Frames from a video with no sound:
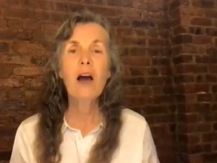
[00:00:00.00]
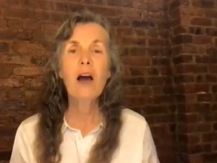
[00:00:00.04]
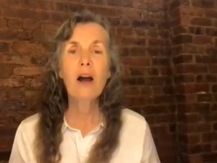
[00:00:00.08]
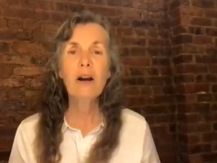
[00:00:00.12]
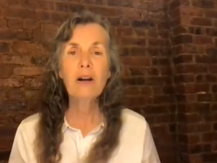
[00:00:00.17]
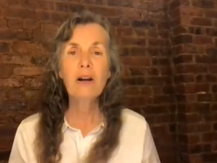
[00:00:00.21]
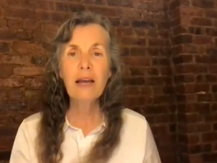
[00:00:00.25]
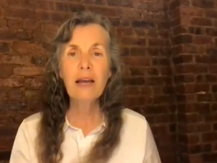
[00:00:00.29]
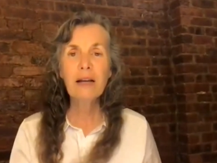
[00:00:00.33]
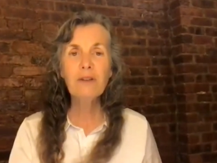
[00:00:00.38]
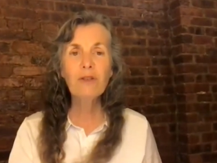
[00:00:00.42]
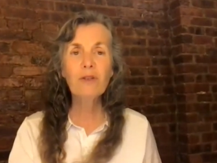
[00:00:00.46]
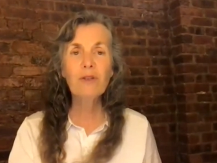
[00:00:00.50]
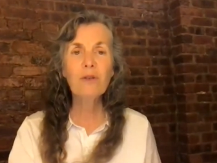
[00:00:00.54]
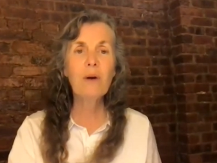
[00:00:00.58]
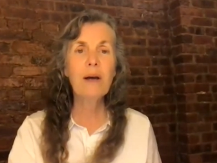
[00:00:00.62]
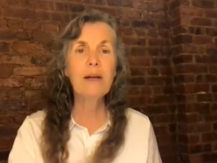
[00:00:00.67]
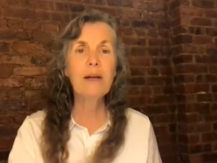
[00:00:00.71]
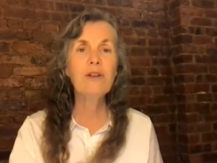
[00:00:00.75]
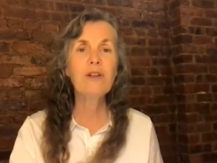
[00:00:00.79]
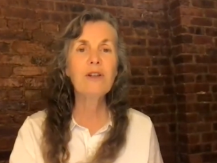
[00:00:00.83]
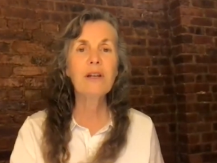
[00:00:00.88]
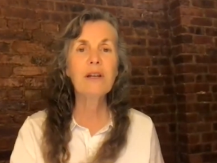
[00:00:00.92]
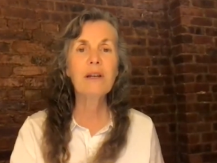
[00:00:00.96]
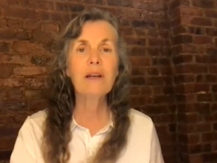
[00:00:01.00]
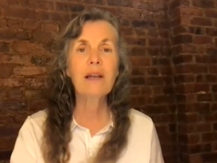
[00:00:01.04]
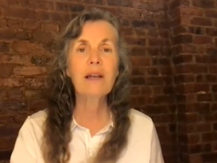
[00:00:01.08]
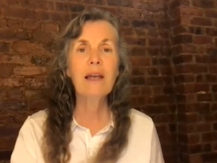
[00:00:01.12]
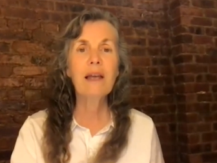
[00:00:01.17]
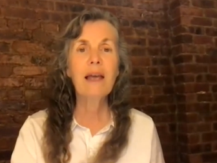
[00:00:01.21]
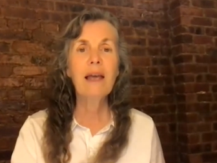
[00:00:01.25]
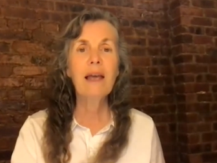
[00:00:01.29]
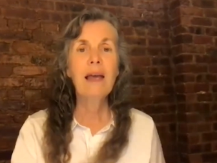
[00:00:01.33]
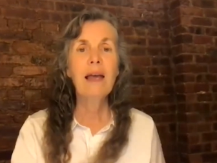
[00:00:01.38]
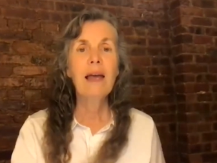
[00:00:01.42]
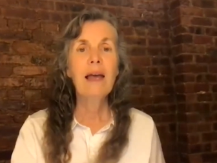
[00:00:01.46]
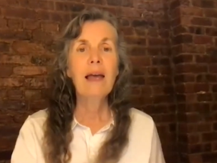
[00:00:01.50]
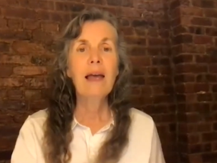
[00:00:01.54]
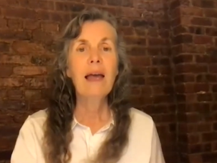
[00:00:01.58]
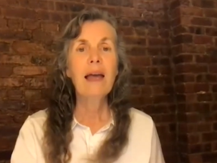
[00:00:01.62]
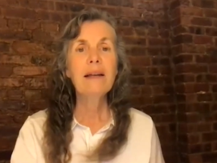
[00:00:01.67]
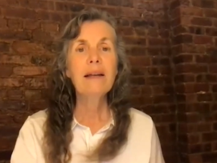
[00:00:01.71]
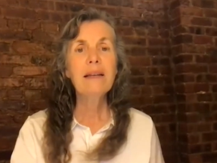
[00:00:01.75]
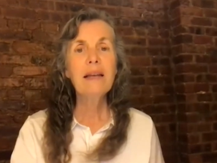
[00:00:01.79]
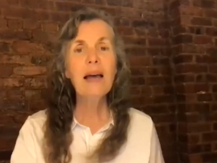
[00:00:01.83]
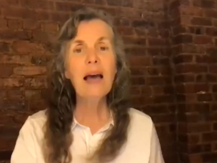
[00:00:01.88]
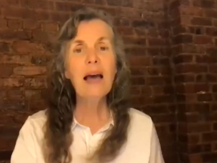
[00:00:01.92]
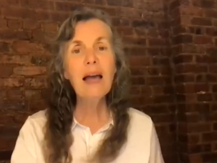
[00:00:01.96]
Our next question.
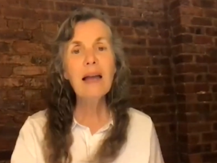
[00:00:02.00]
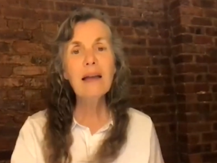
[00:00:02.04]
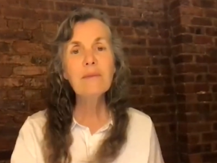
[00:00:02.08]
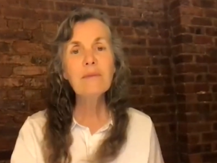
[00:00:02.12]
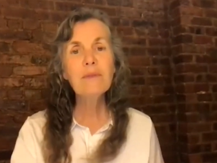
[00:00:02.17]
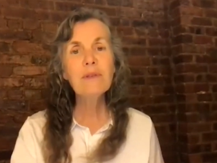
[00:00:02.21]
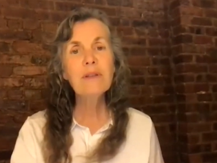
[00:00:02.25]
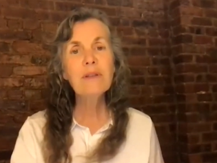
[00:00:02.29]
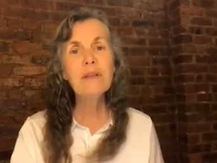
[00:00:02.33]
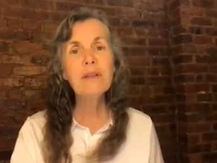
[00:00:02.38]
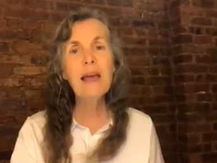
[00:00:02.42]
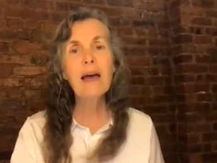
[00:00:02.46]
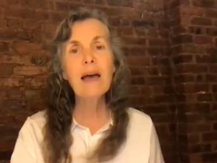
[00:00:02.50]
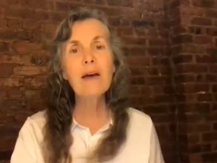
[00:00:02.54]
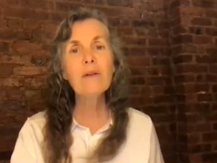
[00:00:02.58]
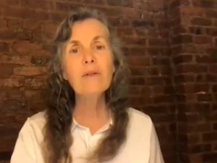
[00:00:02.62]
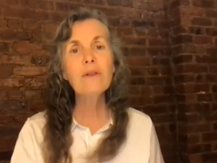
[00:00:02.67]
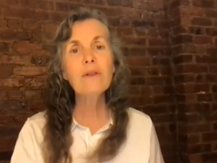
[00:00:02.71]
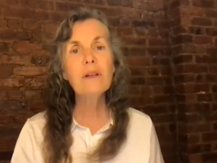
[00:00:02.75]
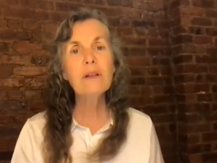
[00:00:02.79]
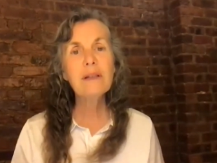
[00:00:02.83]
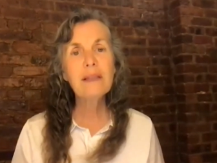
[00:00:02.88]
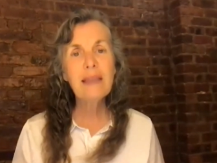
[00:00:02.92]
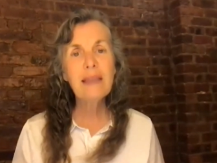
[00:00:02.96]
At times, doubt,